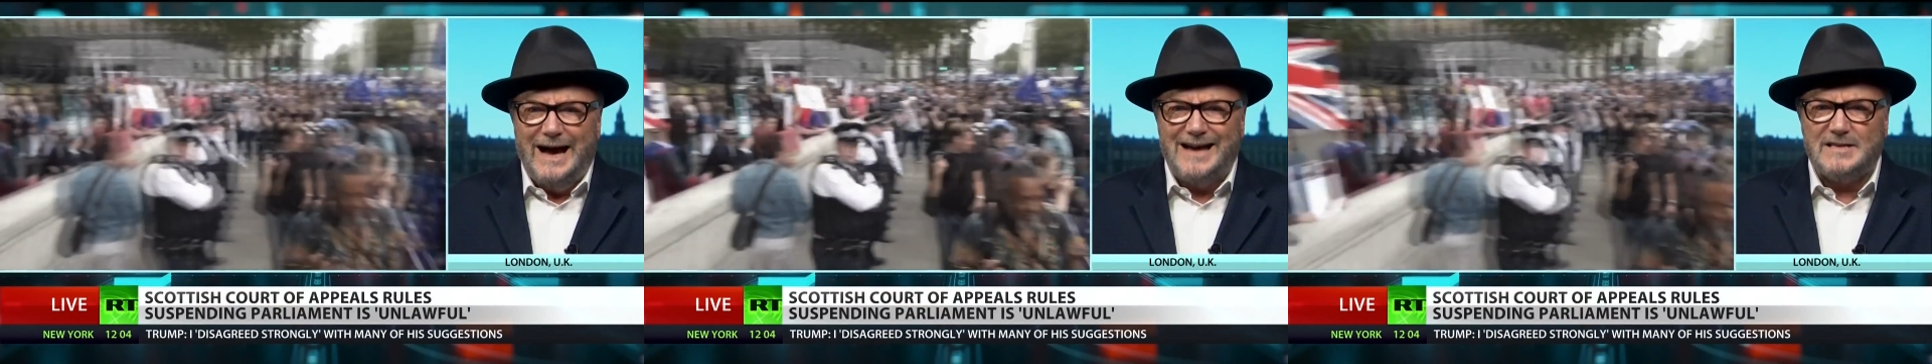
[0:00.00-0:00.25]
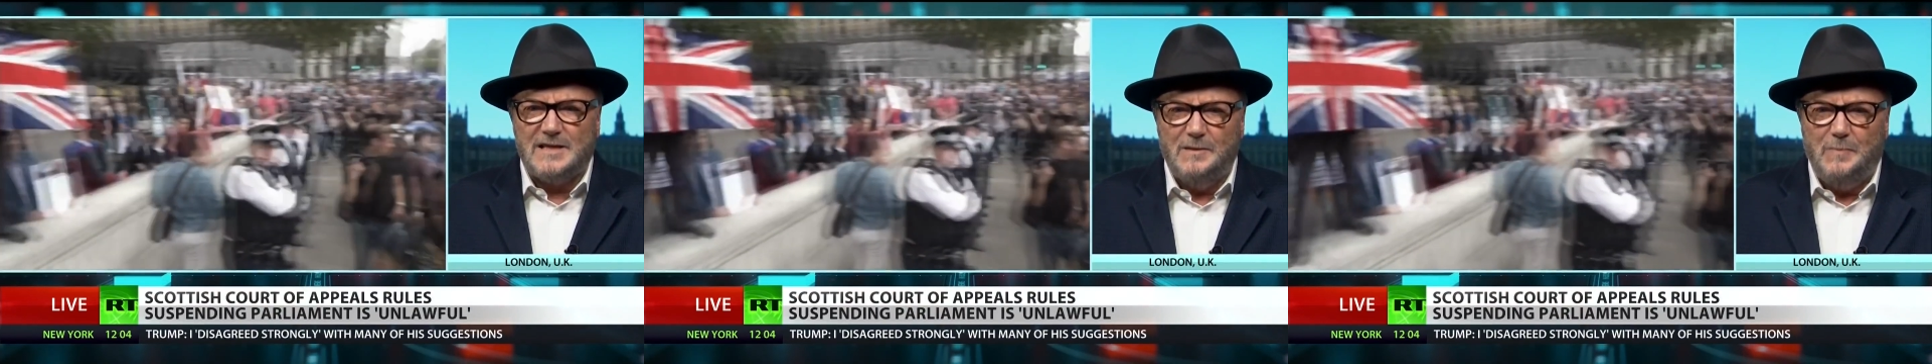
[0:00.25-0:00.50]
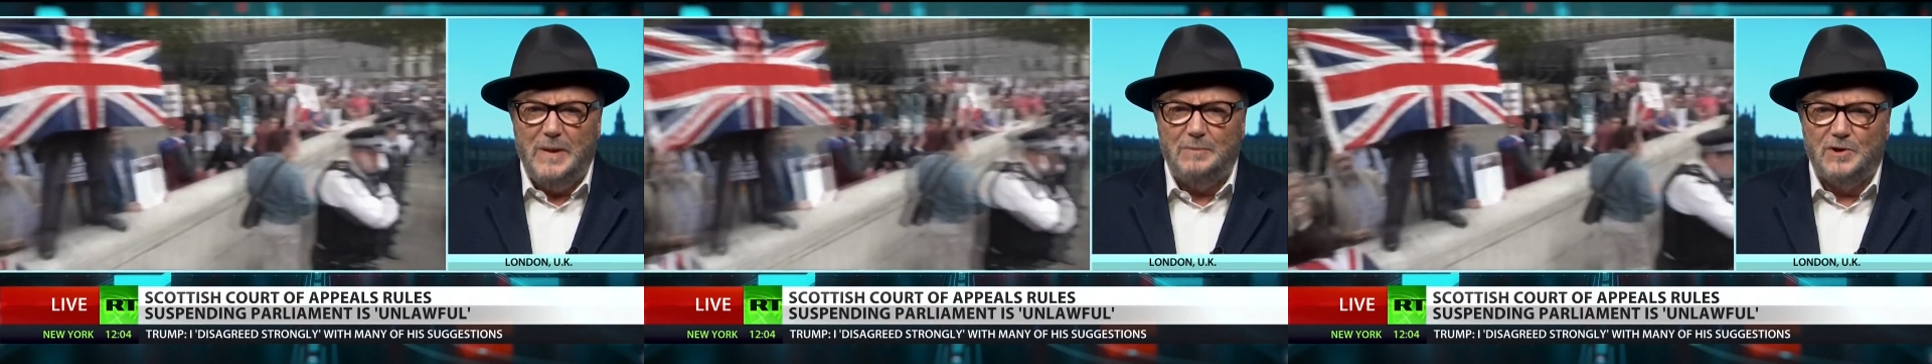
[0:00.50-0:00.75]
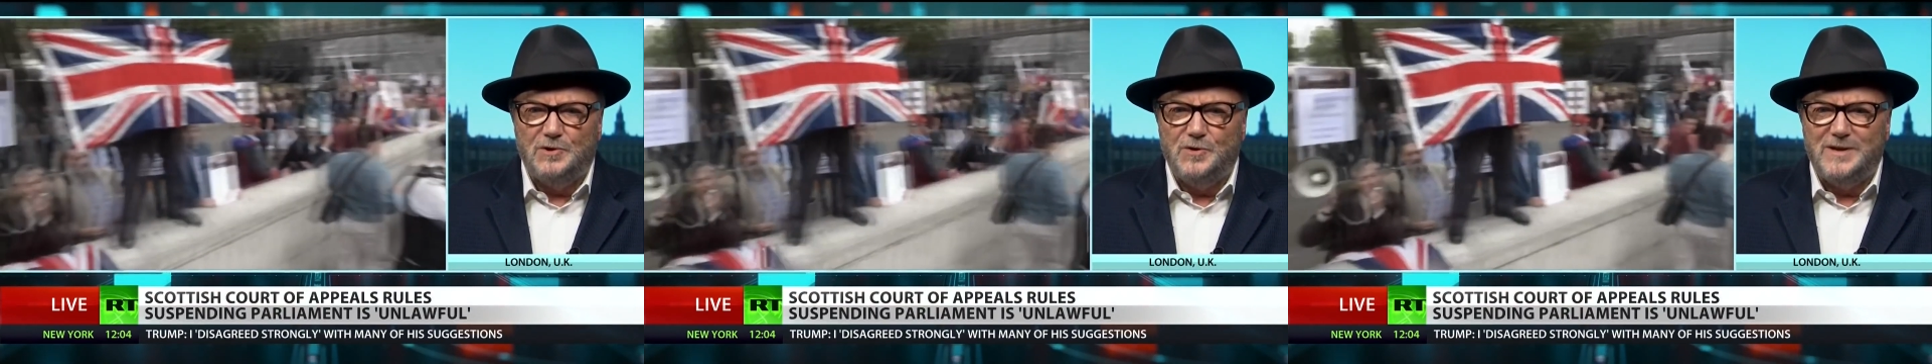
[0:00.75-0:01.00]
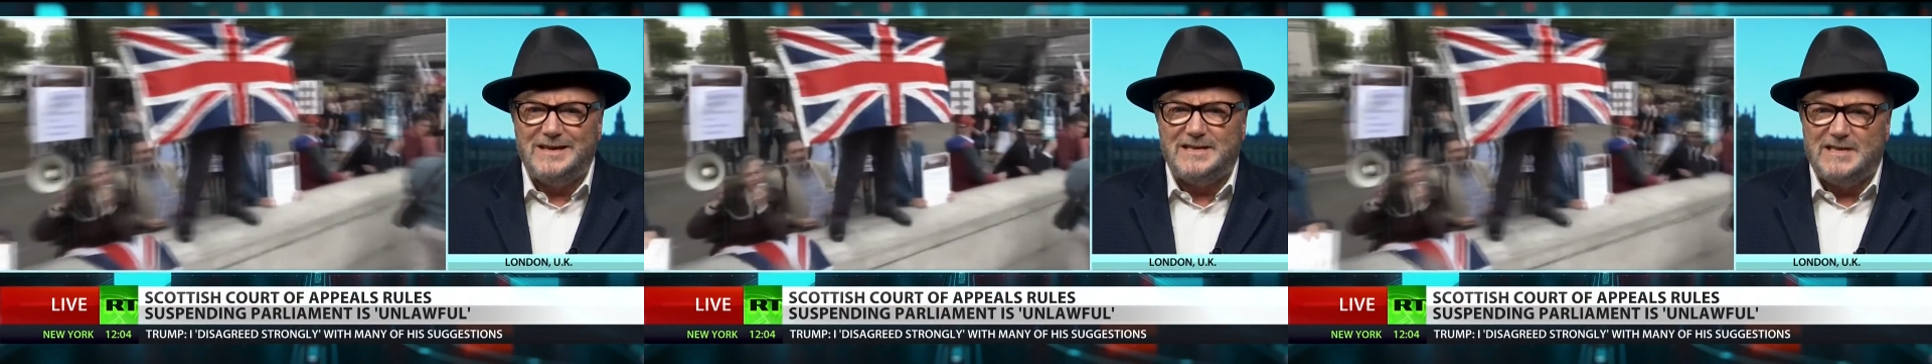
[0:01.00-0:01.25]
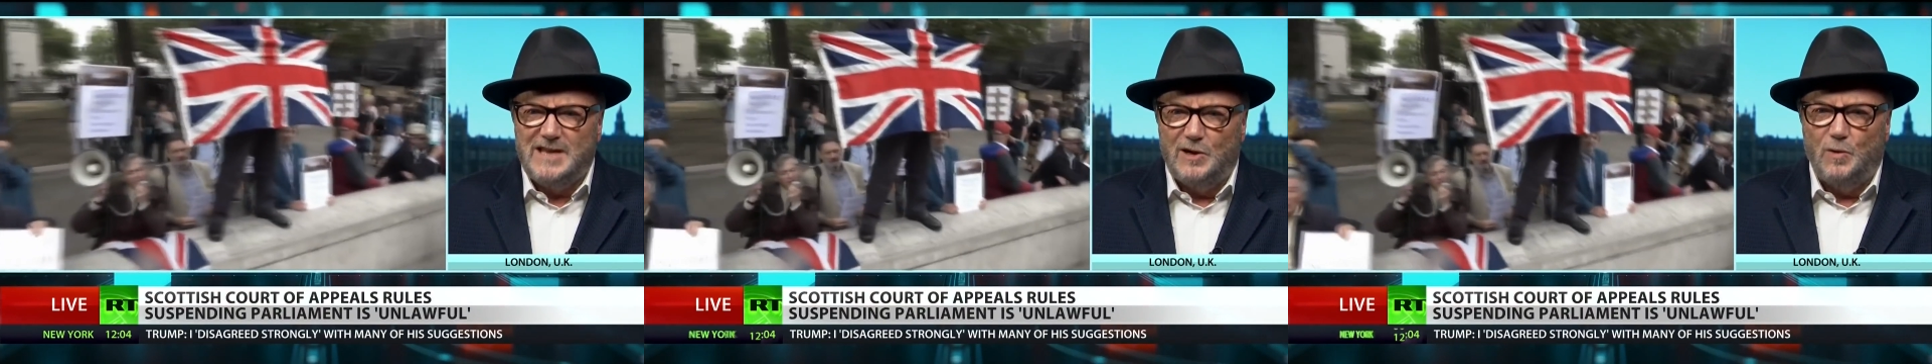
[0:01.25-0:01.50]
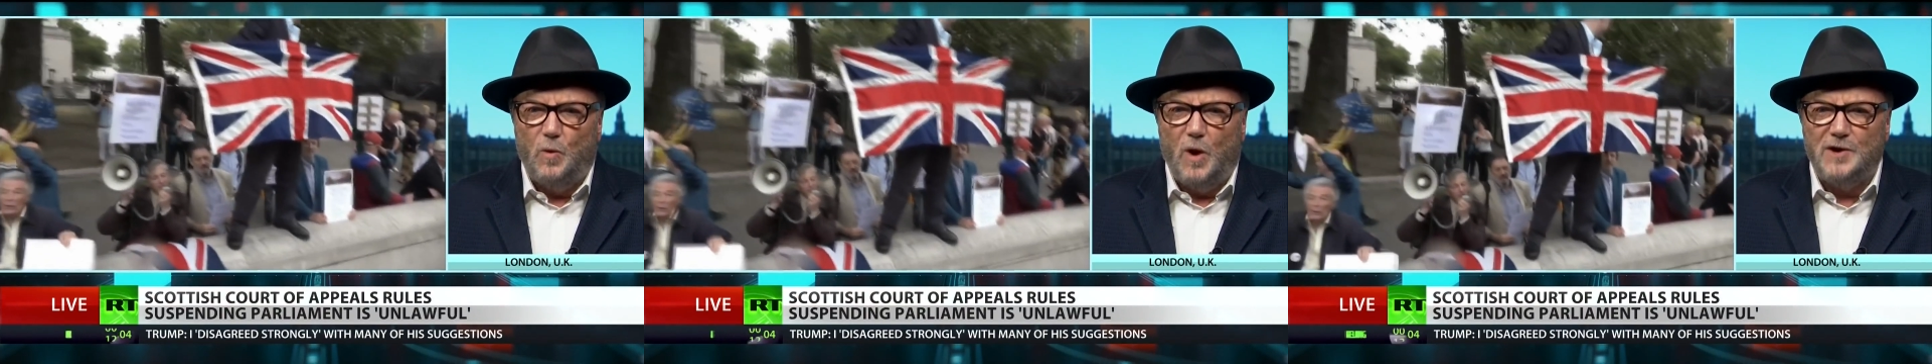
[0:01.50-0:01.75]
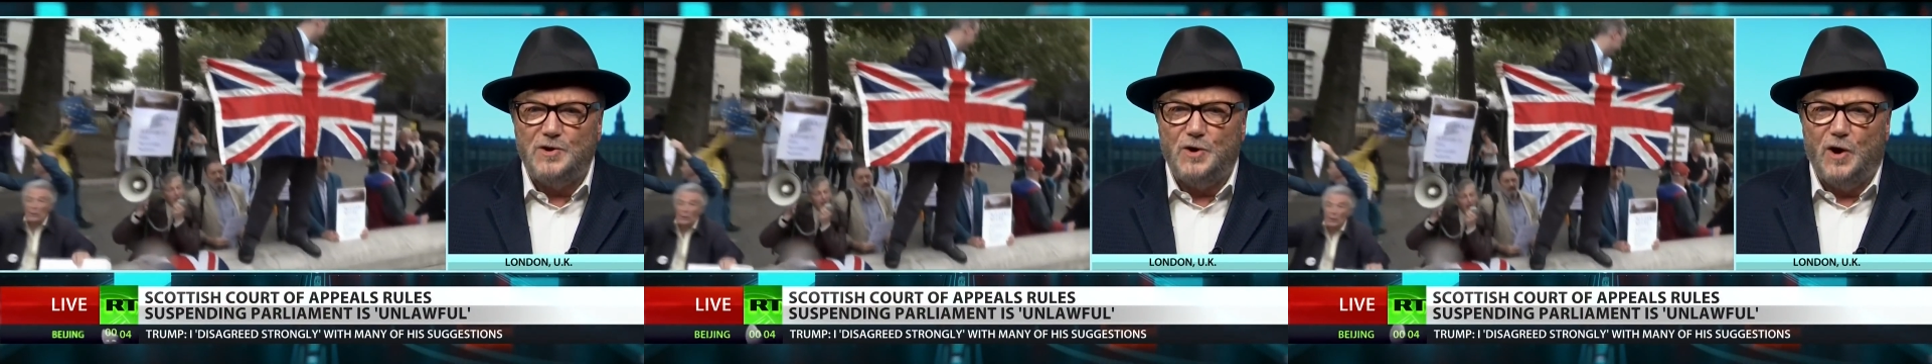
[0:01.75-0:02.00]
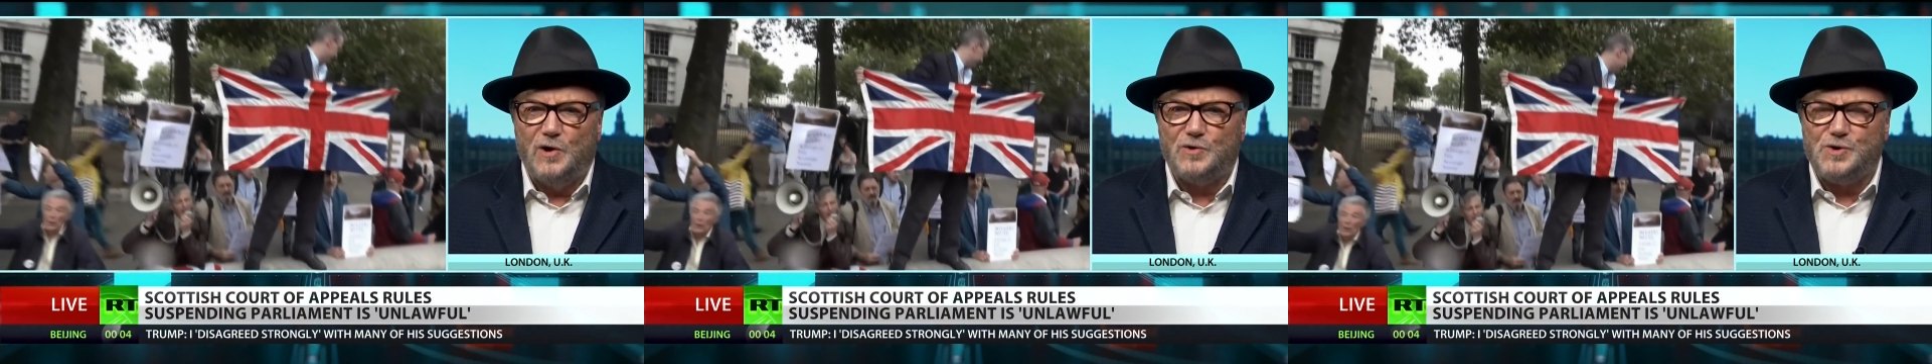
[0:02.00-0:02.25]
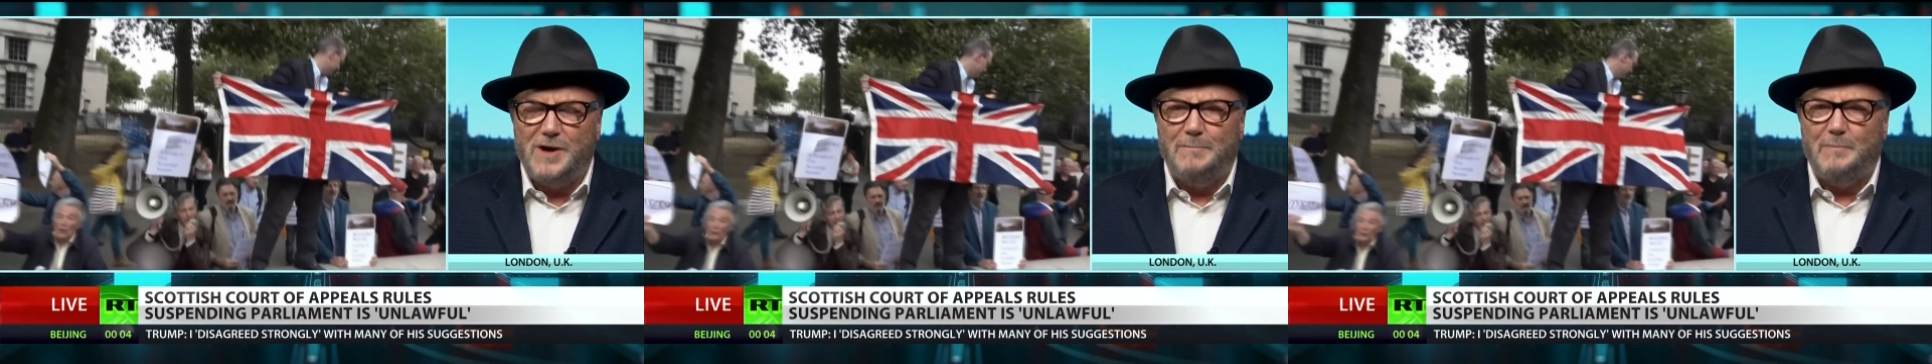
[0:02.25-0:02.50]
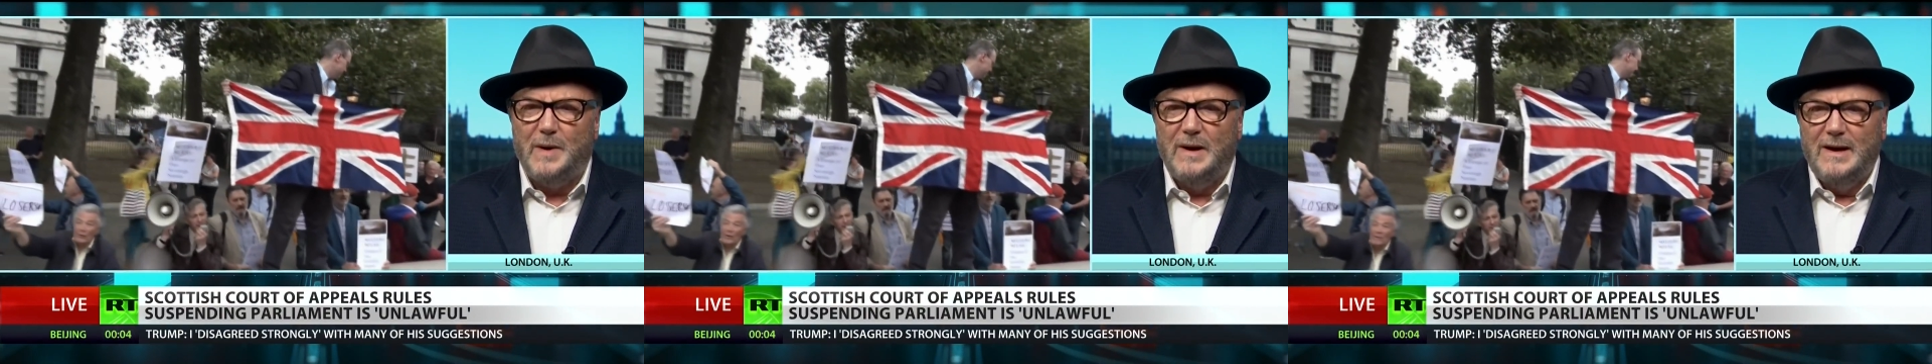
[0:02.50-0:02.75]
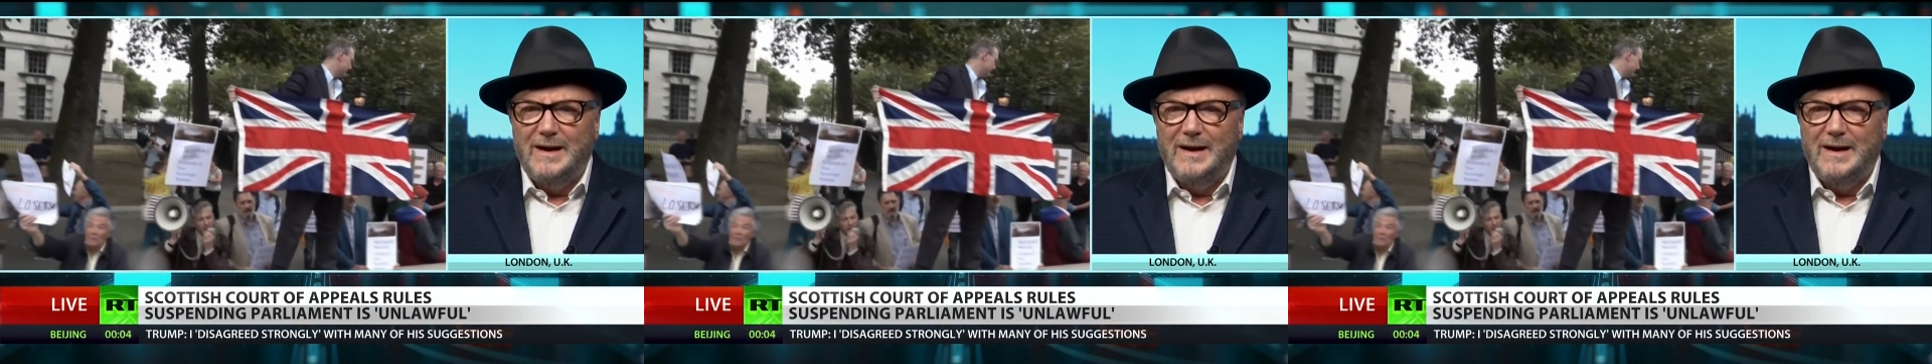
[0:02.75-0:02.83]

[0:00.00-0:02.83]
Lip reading: asked the people, do they still want Donald Trump?